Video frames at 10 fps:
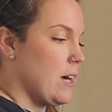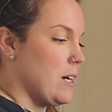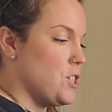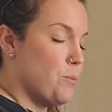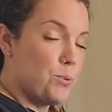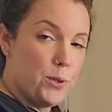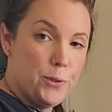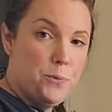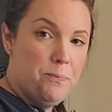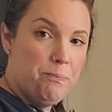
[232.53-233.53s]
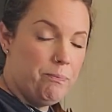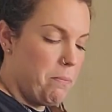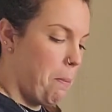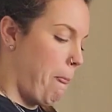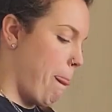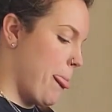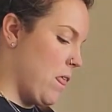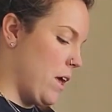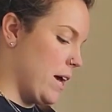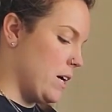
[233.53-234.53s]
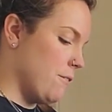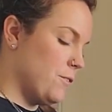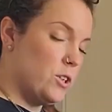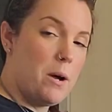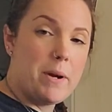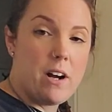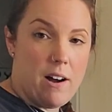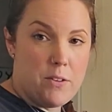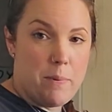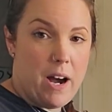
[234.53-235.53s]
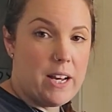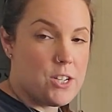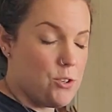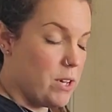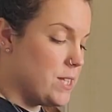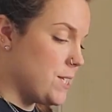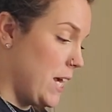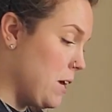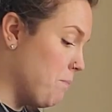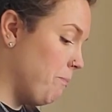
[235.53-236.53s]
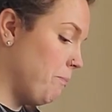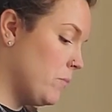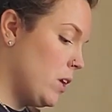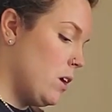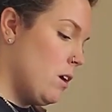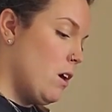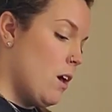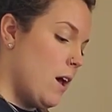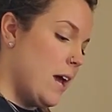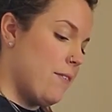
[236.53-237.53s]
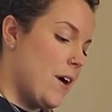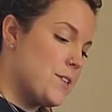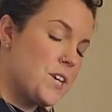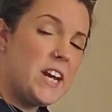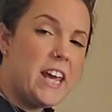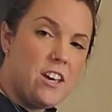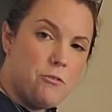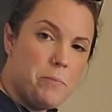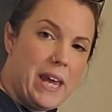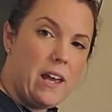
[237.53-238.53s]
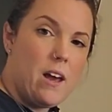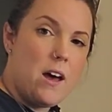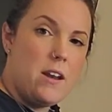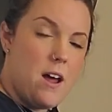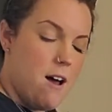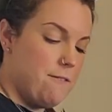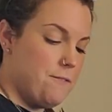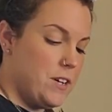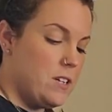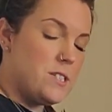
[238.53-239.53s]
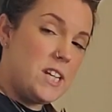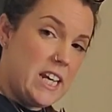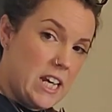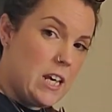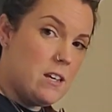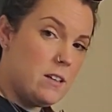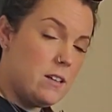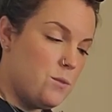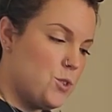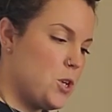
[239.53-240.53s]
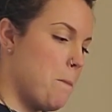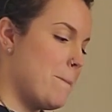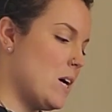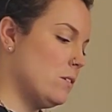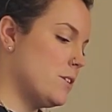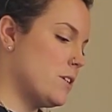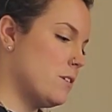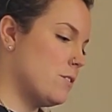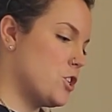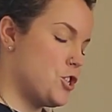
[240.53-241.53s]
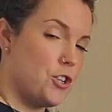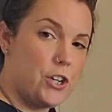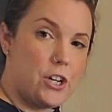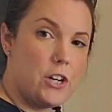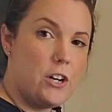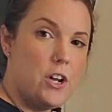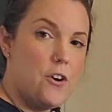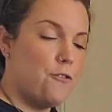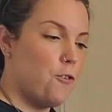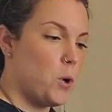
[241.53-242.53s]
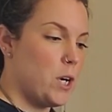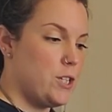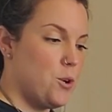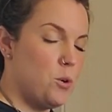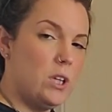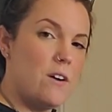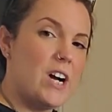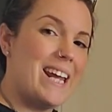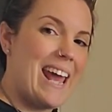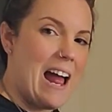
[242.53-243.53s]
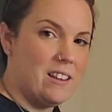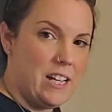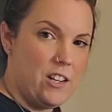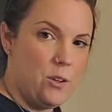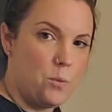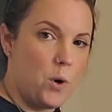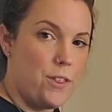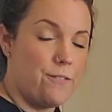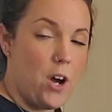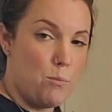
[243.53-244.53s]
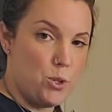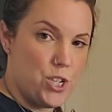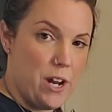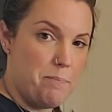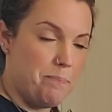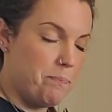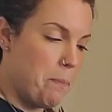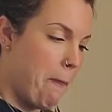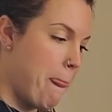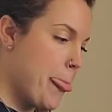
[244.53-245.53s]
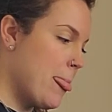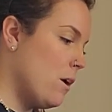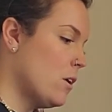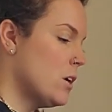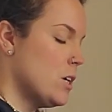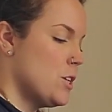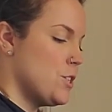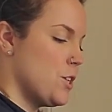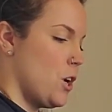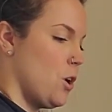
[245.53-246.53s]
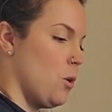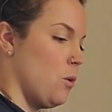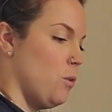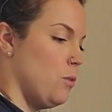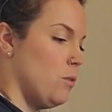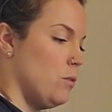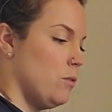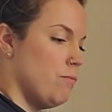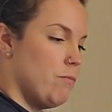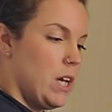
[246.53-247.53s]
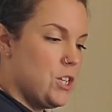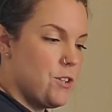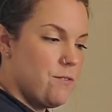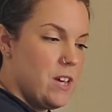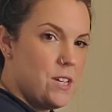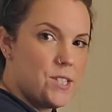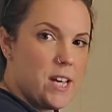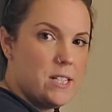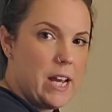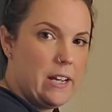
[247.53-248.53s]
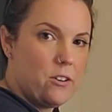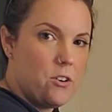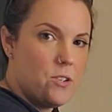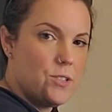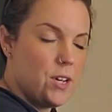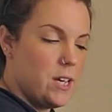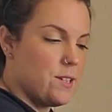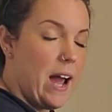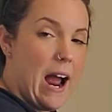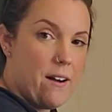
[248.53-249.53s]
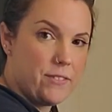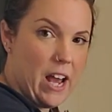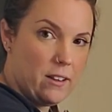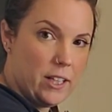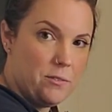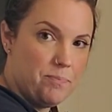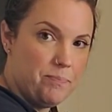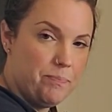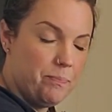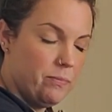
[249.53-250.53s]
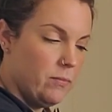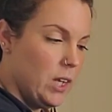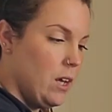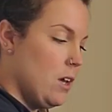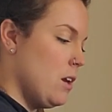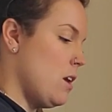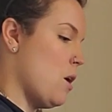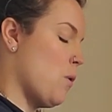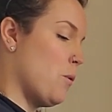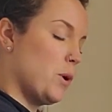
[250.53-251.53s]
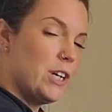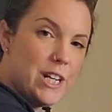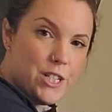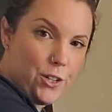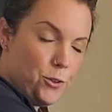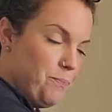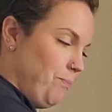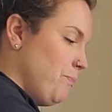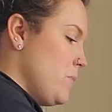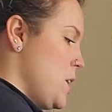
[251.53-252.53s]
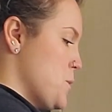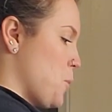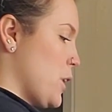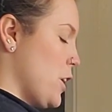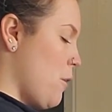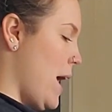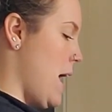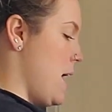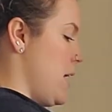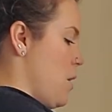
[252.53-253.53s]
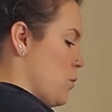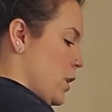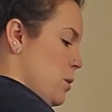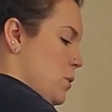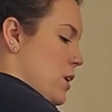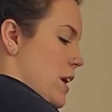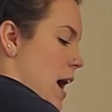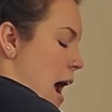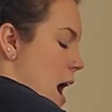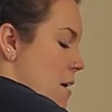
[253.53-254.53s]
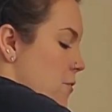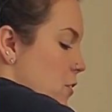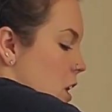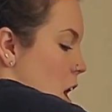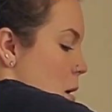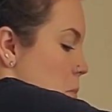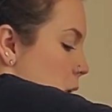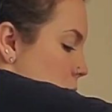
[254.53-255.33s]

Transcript: to brew, and I filled up my coffee pot, as you can see, and that's going to give me enough tea to melt the sugar for a total of 1 gallon worth of kombucha. So each of these containers is a 1/2 gallon. Now what we're going to do is we're going to go ahead and we're going to put 1/2 cup